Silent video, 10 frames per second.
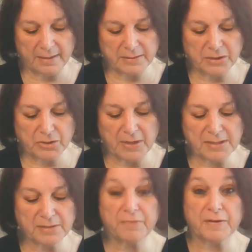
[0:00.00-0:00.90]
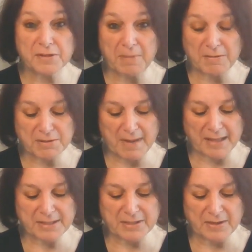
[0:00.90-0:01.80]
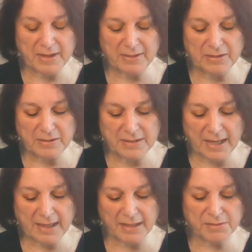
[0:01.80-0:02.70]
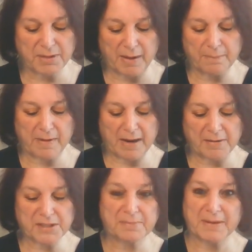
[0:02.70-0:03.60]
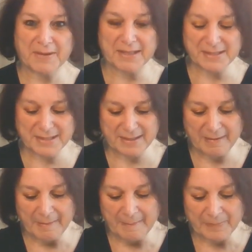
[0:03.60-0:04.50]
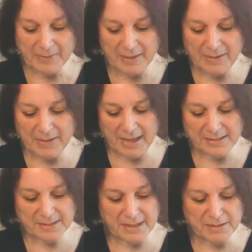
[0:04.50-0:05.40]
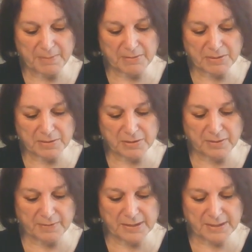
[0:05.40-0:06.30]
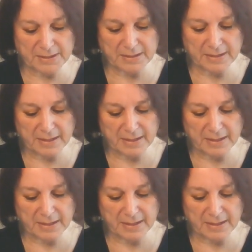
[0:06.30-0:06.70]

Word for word: DeJoy is the first postmaster in 2 decades without prior experience in the United States Postal Service.